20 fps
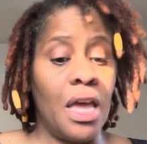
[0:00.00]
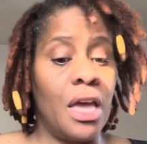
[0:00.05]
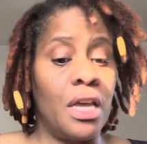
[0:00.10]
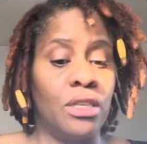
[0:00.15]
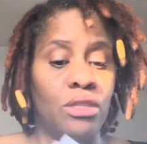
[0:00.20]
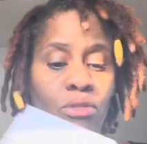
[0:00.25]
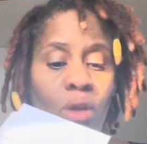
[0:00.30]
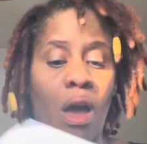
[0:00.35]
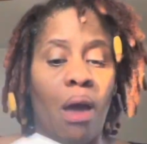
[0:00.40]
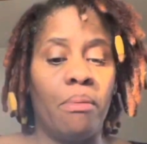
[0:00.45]

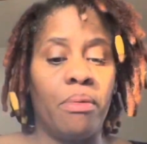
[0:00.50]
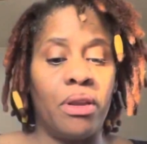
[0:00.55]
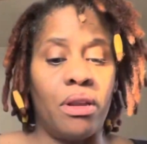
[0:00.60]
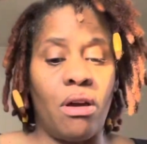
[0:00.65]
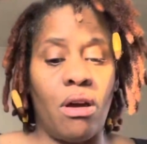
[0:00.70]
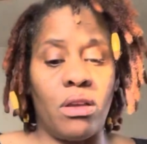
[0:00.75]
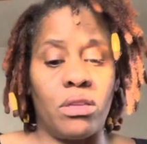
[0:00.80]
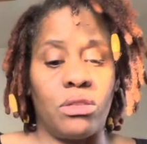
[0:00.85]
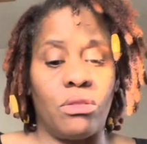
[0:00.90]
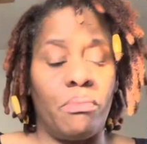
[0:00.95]
So I'm going to
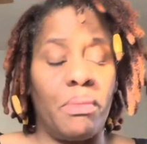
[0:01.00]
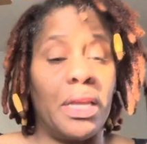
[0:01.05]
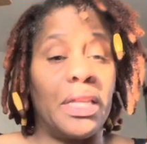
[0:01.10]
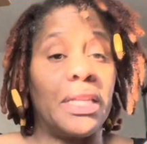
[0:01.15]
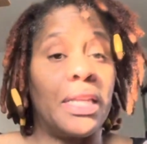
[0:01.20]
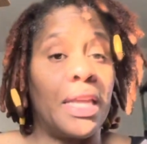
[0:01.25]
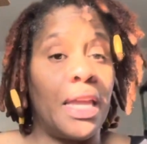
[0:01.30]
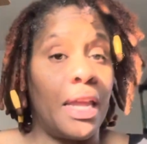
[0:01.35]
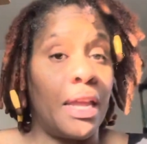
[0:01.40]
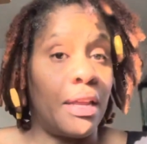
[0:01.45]
also make the
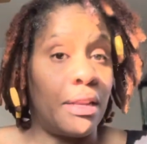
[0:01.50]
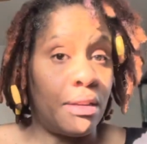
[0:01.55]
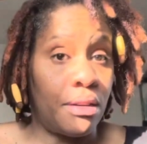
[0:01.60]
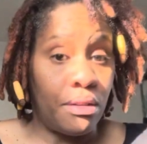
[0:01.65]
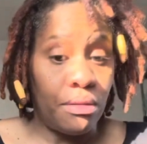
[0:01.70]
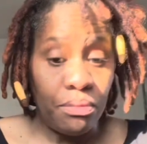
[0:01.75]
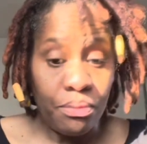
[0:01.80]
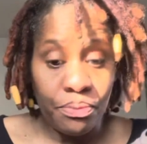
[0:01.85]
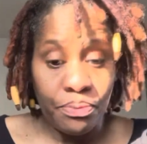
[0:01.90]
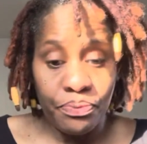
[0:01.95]

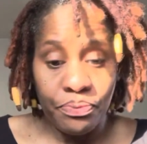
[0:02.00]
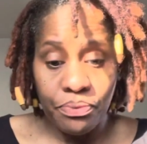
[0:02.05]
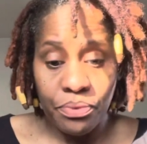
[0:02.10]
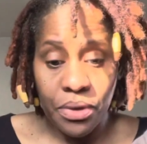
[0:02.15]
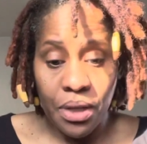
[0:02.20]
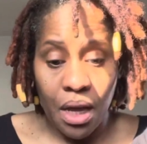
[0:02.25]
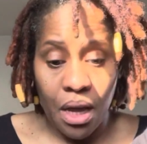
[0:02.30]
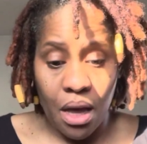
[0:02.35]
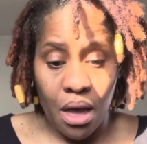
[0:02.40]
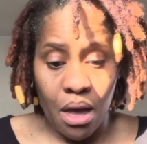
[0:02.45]
candle.
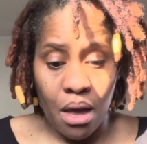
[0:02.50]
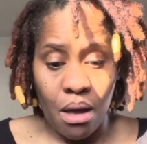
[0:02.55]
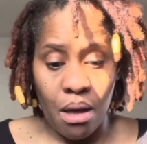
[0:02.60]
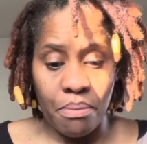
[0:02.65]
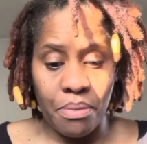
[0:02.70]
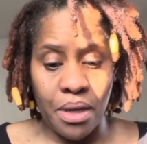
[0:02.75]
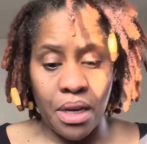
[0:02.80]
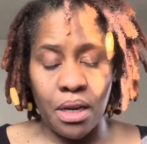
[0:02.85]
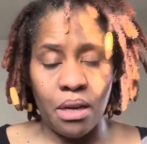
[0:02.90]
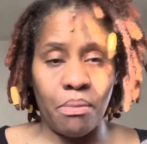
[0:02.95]

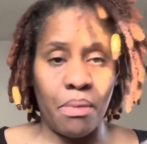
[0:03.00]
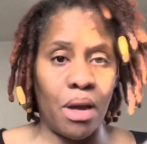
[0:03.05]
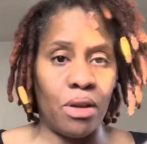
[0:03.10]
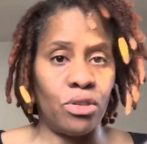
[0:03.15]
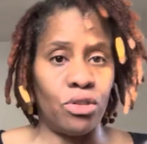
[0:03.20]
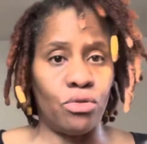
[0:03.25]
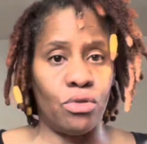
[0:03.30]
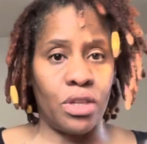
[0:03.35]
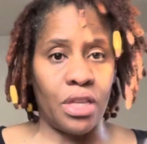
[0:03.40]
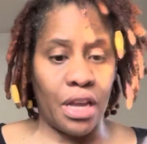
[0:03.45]
Thinking about
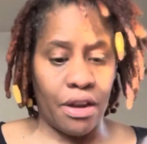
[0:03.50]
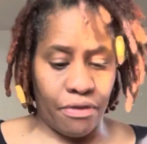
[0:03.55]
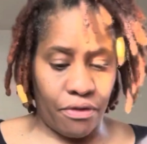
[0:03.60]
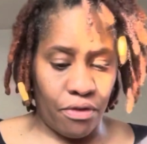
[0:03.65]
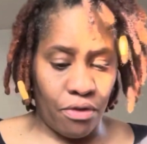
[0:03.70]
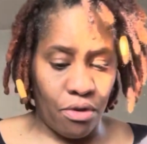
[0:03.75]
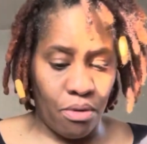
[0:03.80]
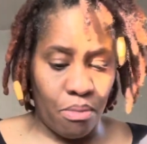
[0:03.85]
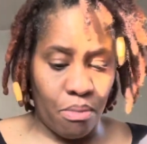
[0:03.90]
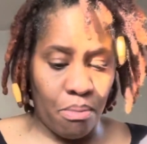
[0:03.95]
doing that
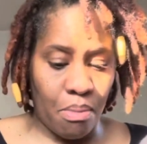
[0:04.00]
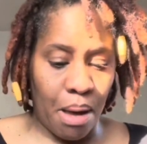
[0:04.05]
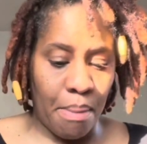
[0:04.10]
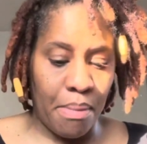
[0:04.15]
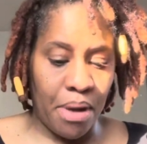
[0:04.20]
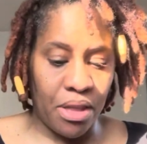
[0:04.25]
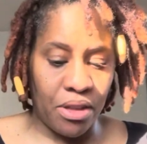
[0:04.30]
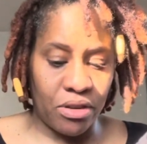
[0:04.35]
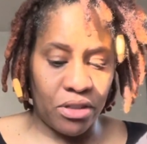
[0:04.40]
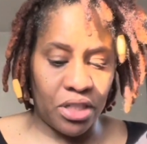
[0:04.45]
for my
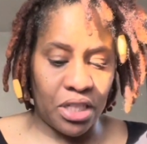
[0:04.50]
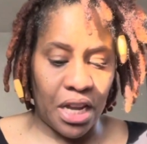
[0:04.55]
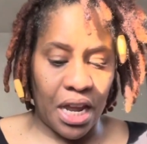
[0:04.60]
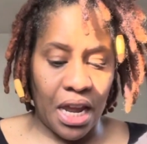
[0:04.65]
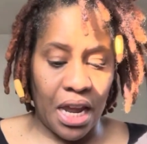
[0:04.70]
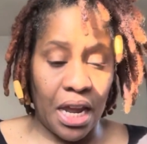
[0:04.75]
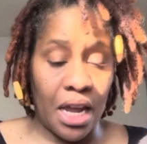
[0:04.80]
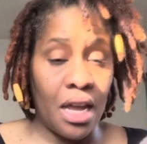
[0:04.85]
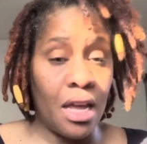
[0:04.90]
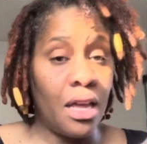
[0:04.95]
Mother's
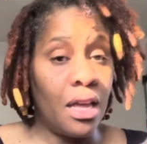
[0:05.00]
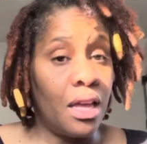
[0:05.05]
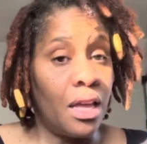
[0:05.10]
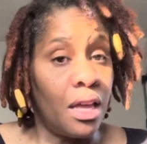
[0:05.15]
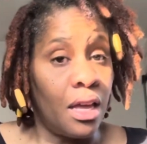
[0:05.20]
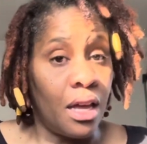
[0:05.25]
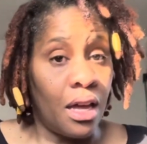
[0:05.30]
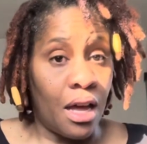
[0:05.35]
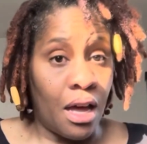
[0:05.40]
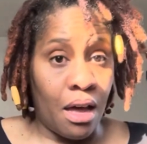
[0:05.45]
Day
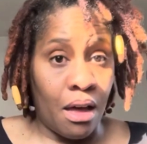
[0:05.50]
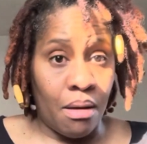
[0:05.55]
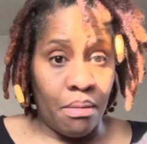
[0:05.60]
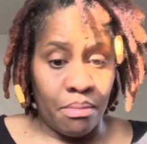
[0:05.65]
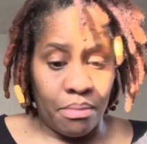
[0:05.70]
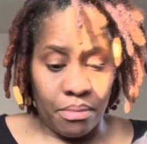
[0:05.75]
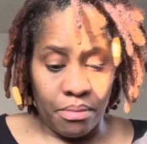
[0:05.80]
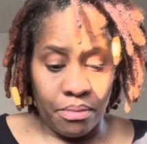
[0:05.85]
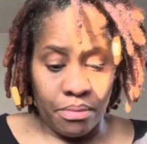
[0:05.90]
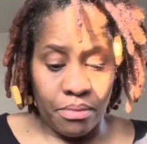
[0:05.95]

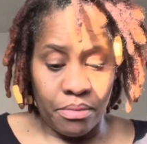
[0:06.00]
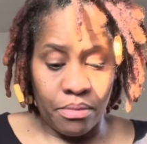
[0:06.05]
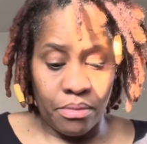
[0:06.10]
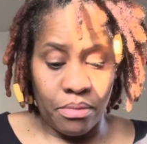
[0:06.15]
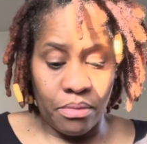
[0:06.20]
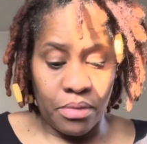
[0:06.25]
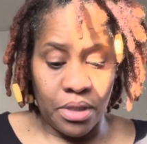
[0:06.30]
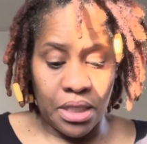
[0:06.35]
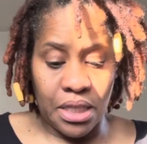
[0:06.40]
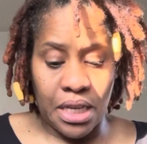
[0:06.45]

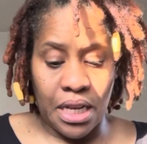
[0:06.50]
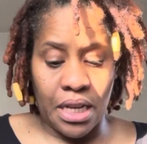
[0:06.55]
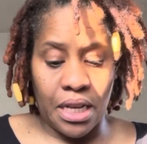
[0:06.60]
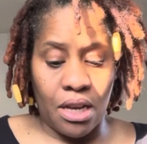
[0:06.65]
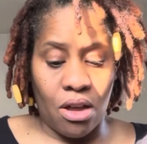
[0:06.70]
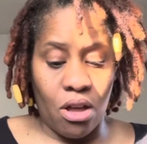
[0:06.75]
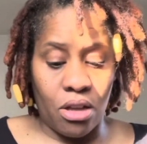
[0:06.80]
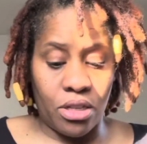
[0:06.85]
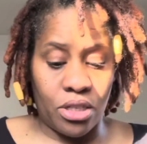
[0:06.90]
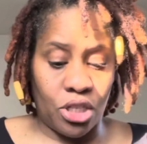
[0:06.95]
scent
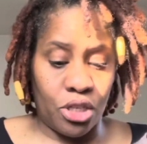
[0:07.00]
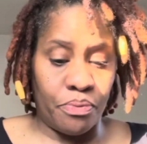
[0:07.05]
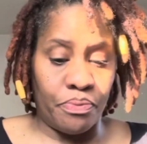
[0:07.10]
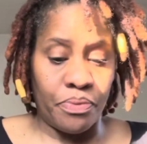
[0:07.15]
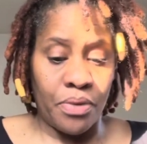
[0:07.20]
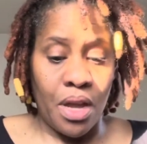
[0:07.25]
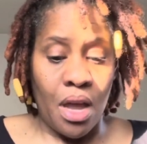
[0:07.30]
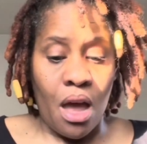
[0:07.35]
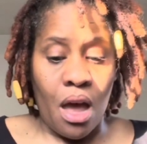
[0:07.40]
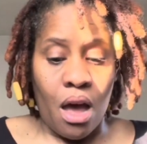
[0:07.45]
launch.
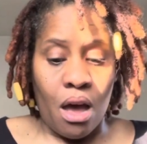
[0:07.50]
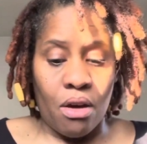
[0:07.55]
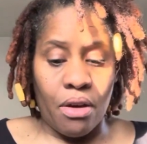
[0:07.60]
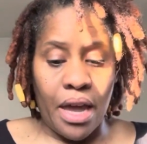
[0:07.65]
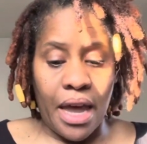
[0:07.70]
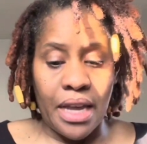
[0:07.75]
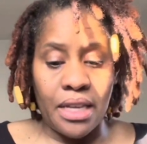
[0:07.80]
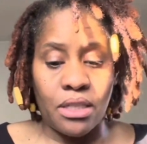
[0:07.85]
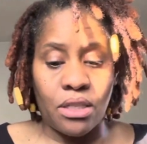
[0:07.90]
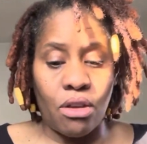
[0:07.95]

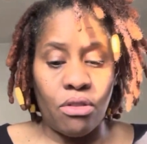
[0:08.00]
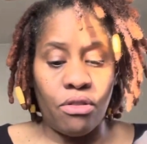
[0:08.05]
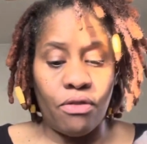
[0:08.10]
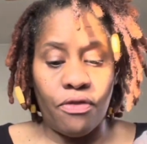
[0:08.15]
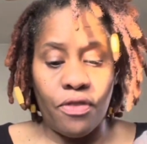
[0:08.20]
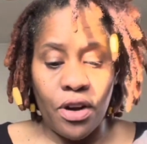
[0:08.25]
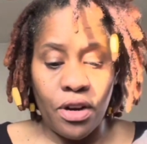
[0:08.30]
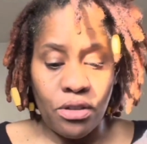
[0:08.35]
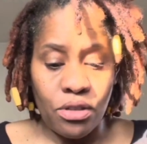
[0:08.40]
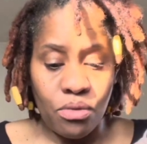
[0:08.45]
Okay, so the
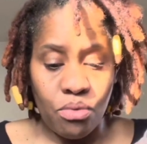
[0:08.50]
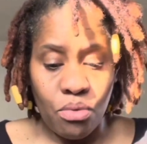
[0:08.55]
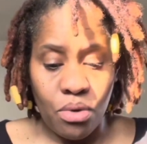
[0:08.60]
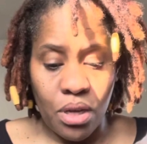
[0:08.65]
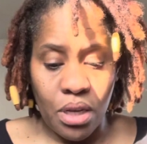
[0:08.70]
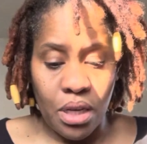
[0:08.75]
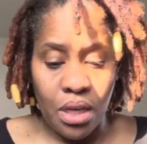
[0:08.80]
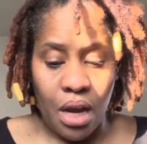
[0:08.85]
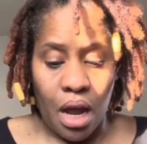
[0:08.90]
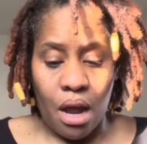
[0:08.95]
first
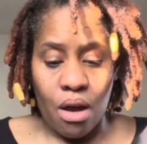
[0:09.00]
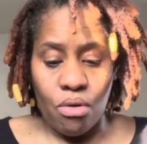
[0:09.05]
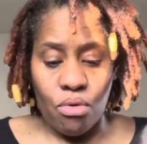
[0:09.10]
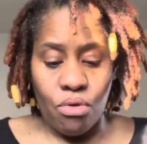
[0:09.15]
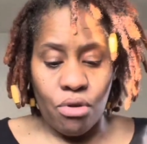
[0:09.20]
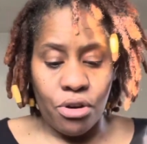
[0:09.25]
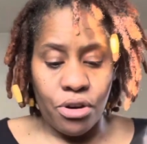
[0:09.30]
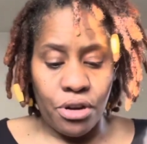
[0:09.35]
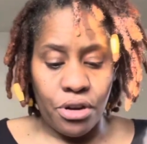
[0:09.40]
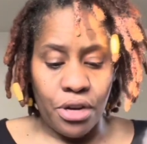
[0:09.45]
one I
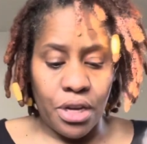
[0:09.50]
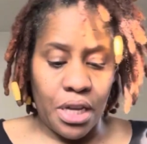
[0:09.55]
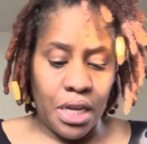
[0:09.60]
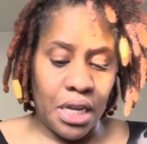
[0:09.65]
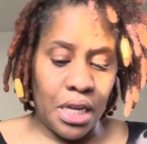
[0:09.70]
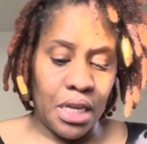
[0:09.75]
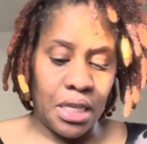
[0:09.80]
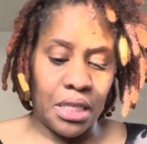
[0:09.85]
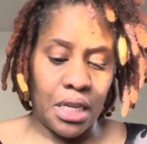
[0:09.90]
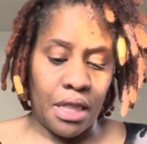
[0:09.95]
ordered
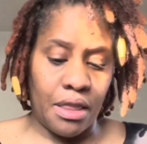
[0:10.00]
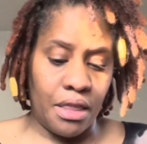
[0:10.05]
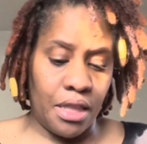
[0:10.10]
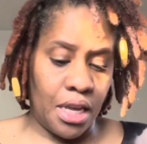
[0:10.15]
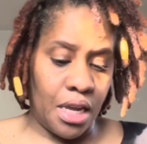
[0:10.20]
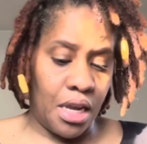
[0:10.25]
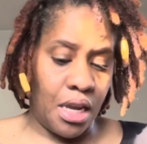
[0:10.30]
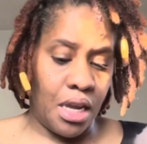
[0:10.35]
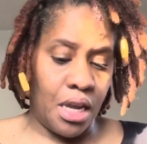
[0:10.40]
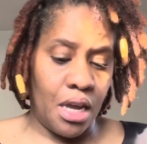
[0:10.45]
is
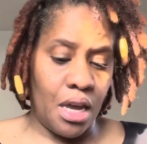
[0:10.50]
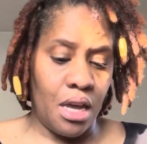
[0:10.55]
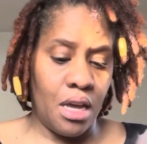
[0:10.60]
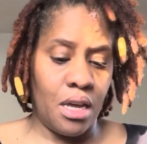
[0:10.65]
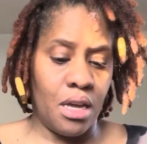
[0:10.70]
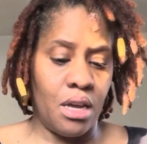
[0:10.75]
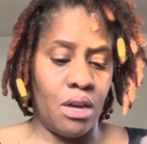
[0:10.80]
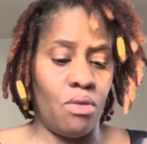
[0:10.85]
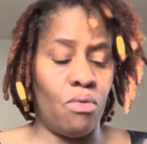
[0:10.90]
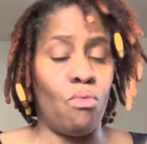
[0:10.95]
the
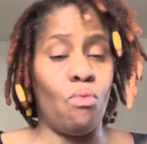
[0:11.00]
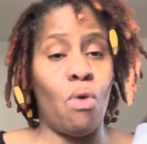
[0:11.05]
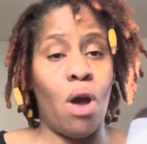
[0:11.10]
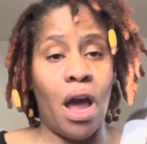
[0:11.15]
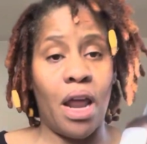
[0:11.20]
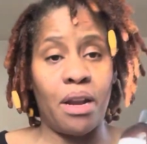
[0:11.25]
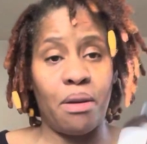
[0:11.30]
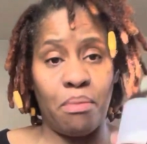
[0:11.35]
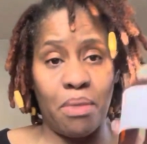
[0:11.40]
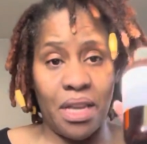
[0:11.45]

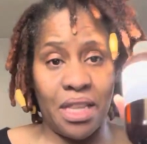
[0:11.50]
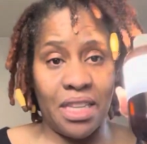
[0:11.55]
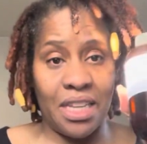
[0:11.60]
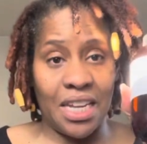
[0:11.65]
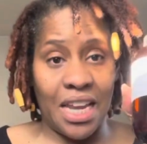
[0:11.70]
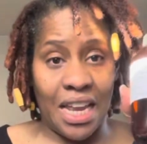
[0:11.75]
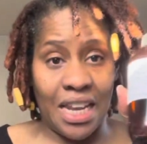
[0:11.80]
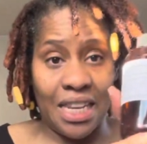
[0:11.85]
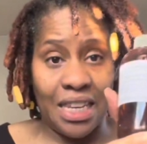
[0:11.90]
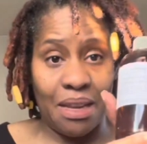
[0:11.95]
watermelon
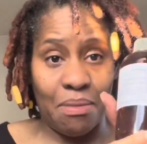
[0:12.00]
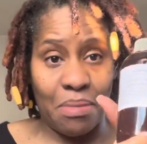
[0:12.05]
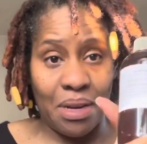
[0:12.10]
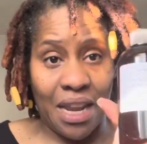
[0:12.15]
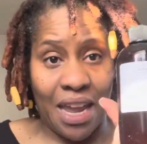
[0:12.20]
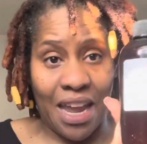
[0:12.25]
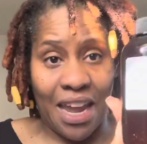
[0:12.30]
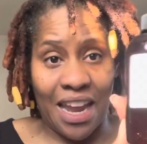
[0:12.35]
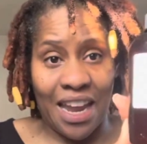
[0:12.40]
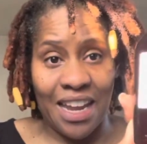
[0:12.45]
and
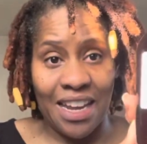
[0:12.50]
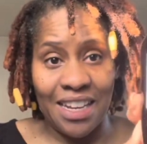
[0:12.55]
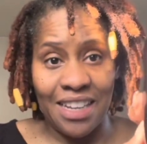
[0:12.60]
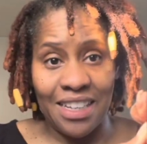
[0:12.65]
lemonade.